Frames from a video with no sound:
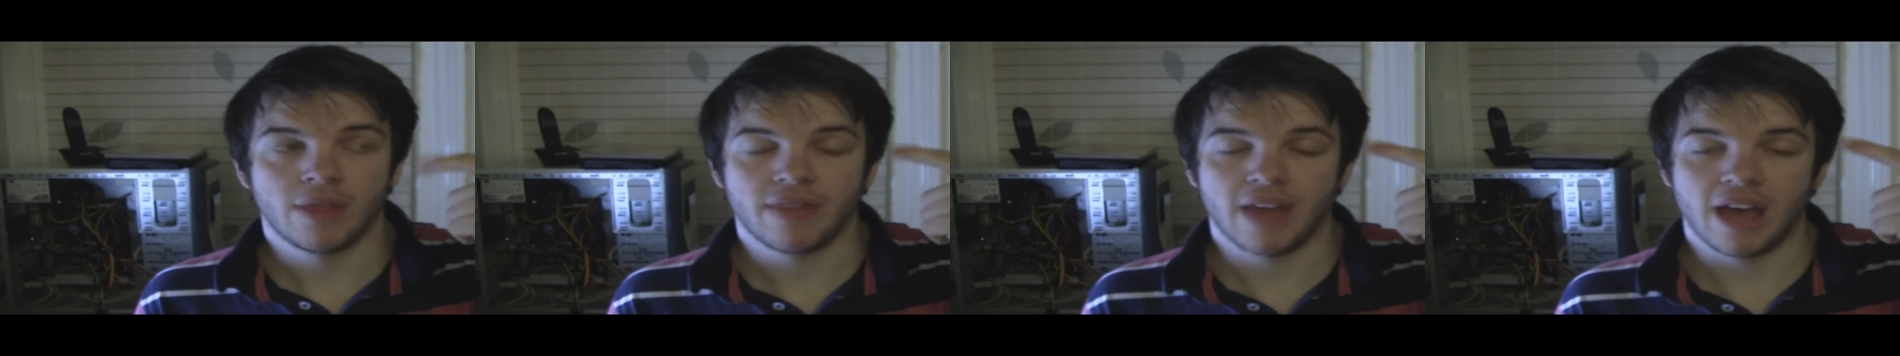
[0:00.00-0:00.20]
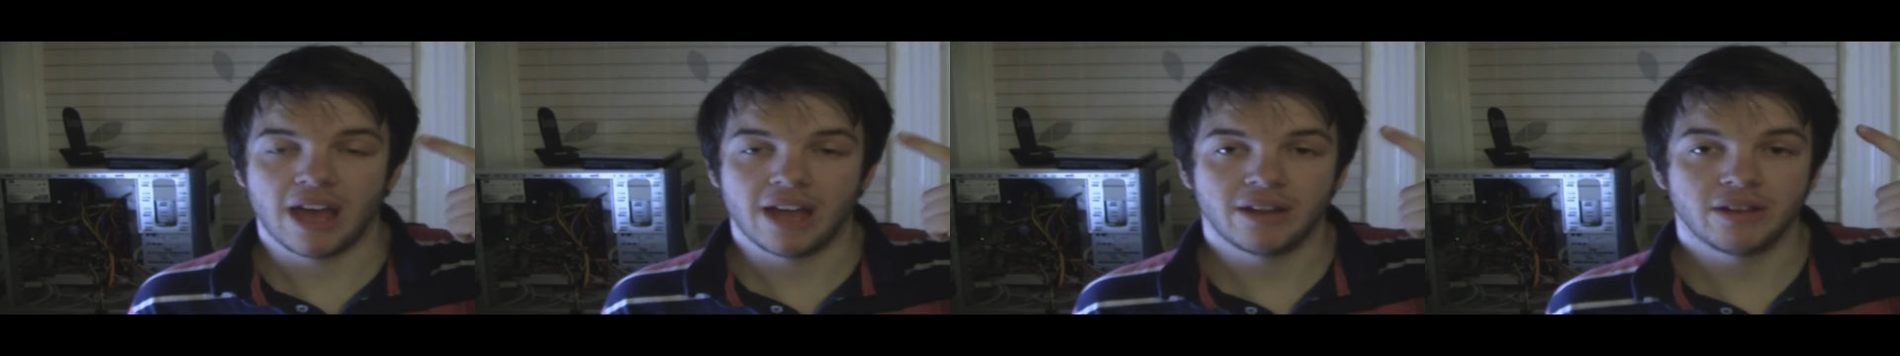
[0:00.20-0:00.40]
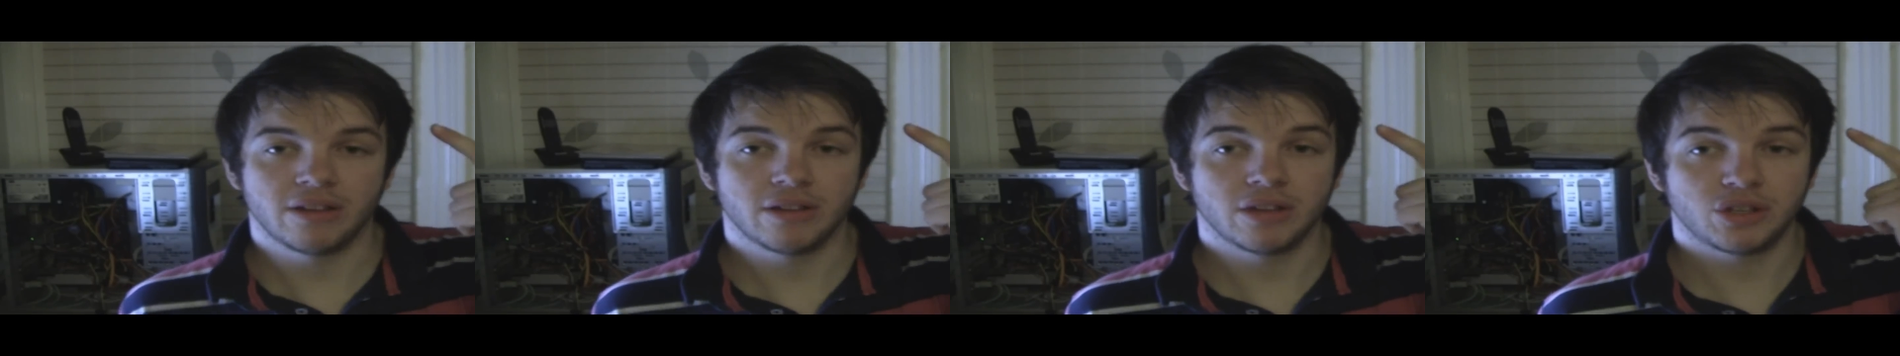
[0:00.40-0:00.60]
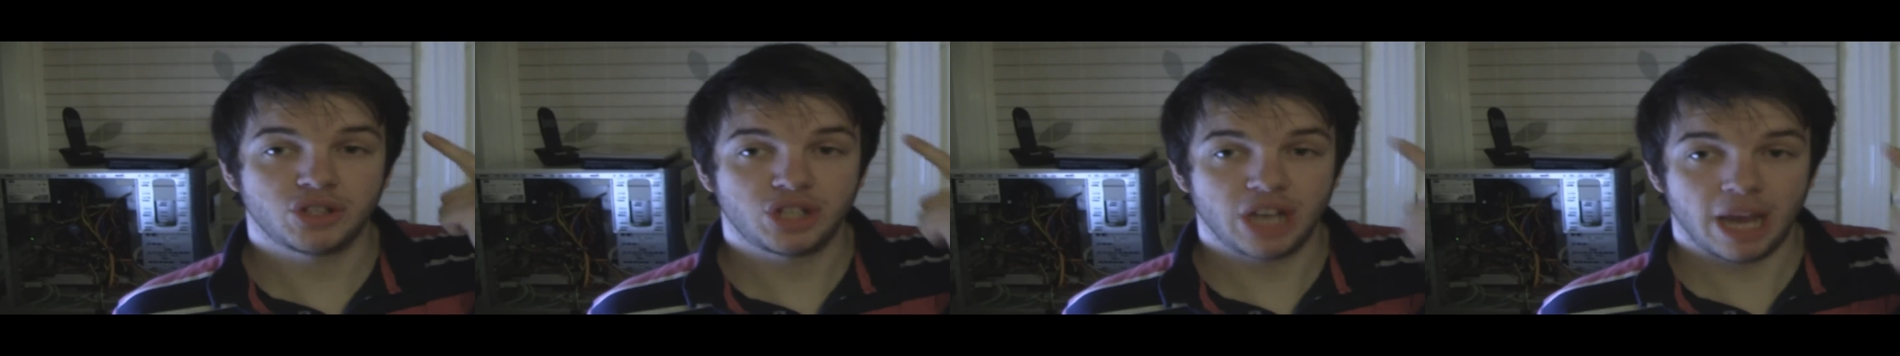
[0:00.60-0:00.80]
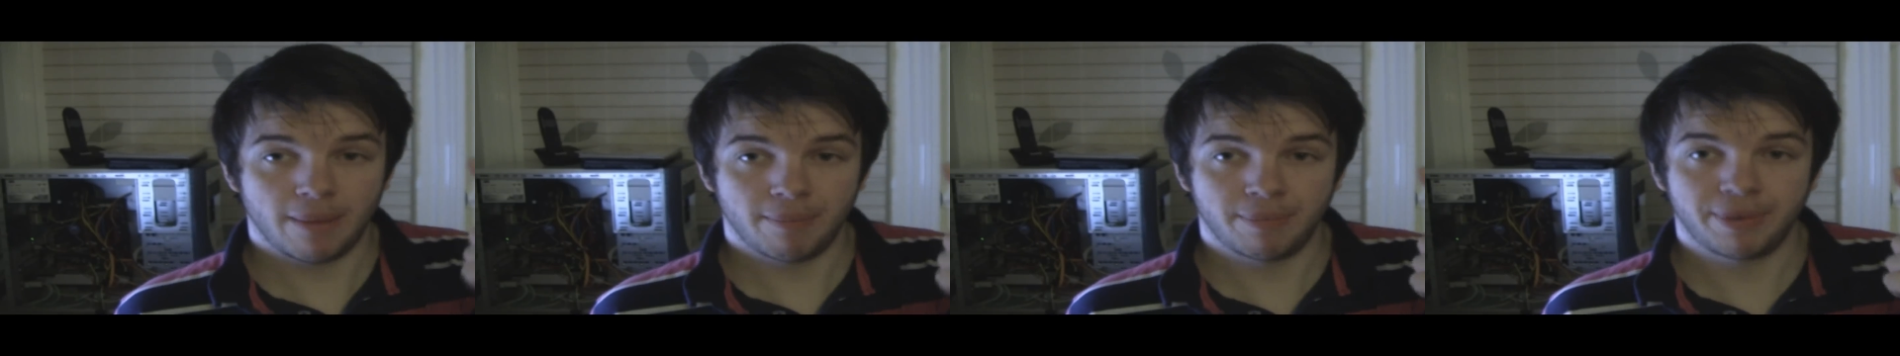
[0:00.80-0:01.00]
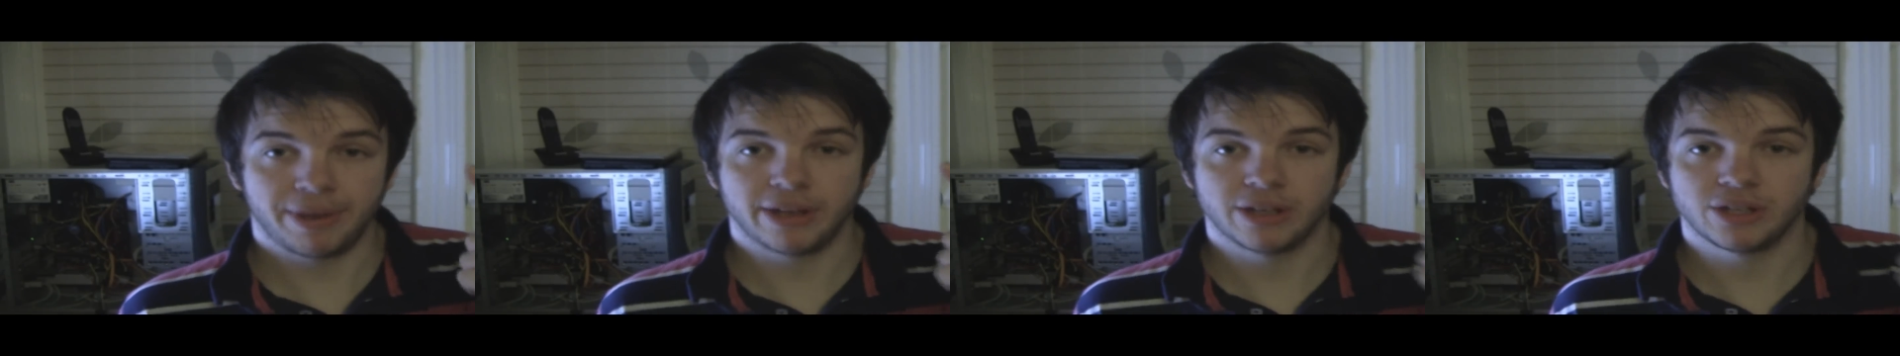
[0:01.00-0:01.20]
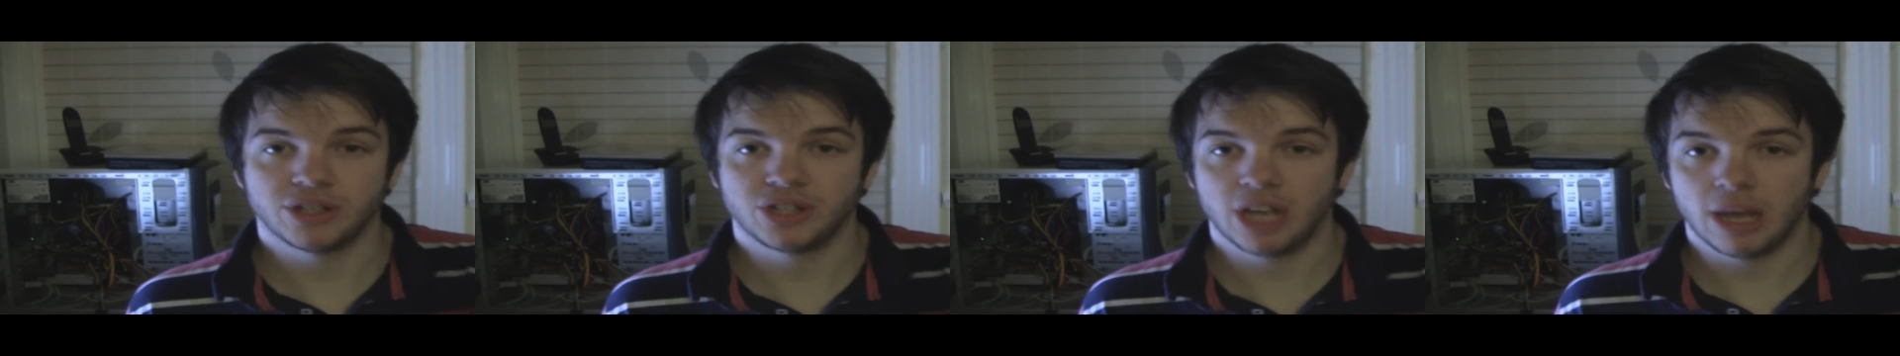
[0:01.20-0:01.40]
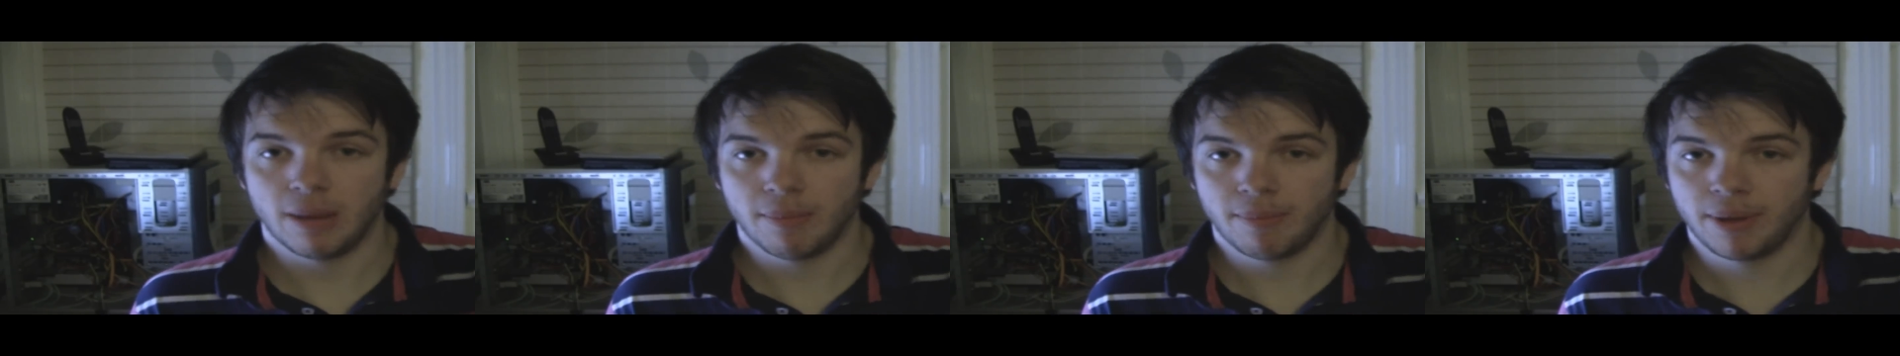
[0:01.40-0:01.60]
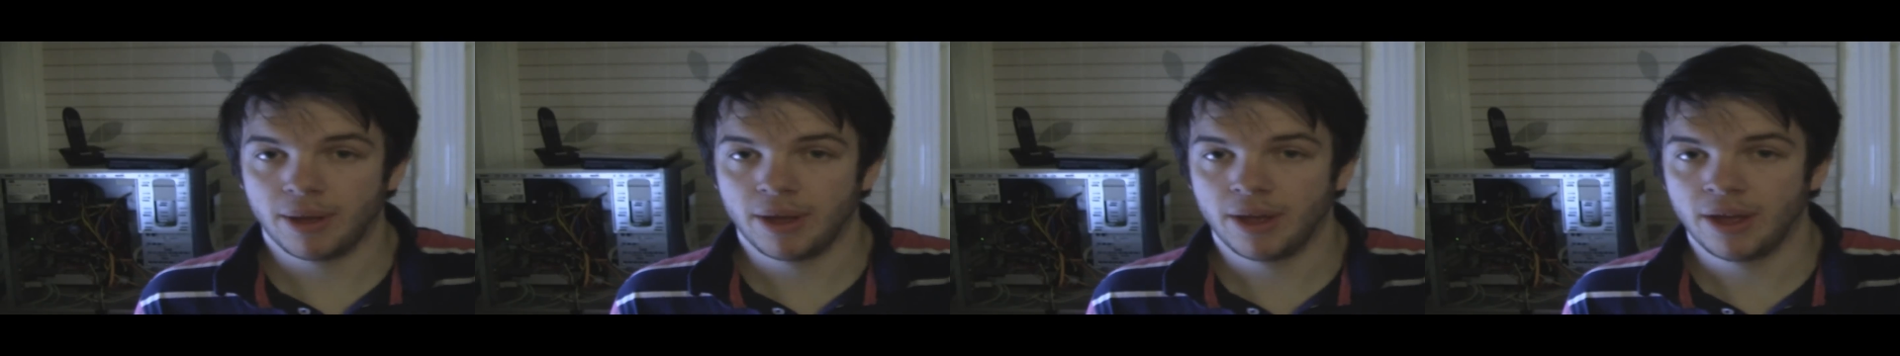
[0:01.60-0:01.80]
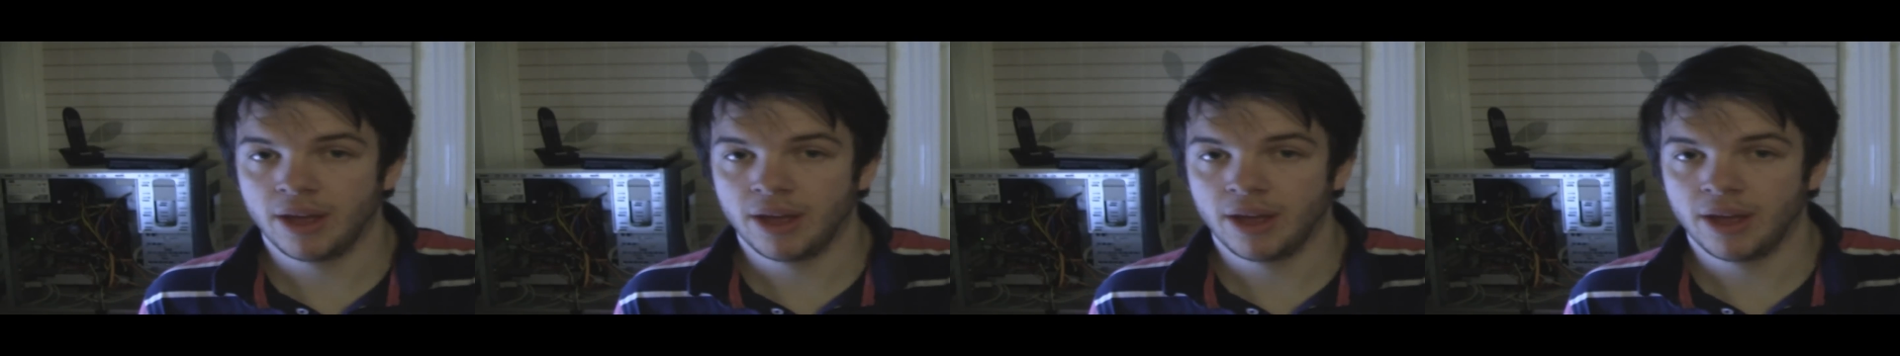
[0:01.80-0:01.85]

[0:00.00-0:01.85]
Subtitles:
then the Championship,